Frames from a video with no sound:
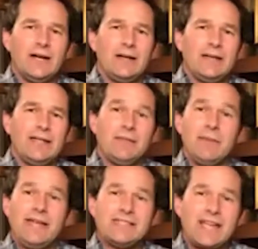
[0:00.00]
In the
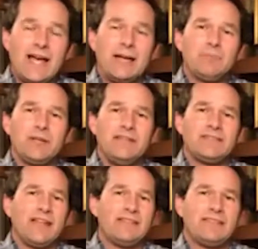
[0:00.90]
meantime, please
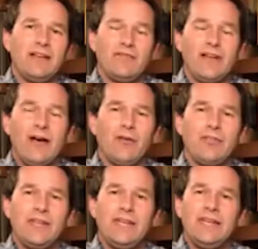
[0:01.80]
stay safe and
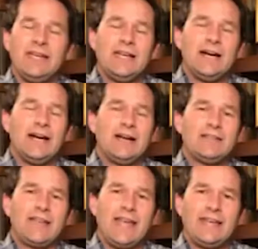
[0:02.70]
healthy.
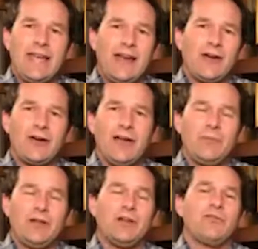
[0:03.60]
Take care, and
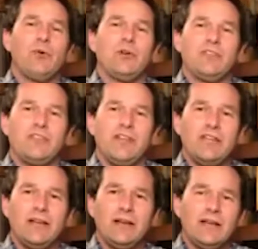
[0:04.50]
we look forward to seeing
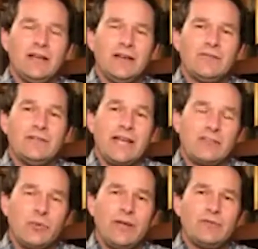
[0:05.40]
you
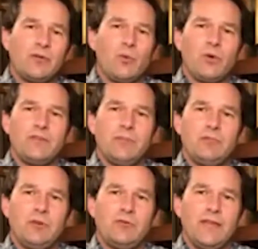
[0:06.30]
next week for more Tip
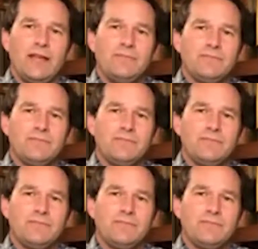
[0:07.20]
Tuesday.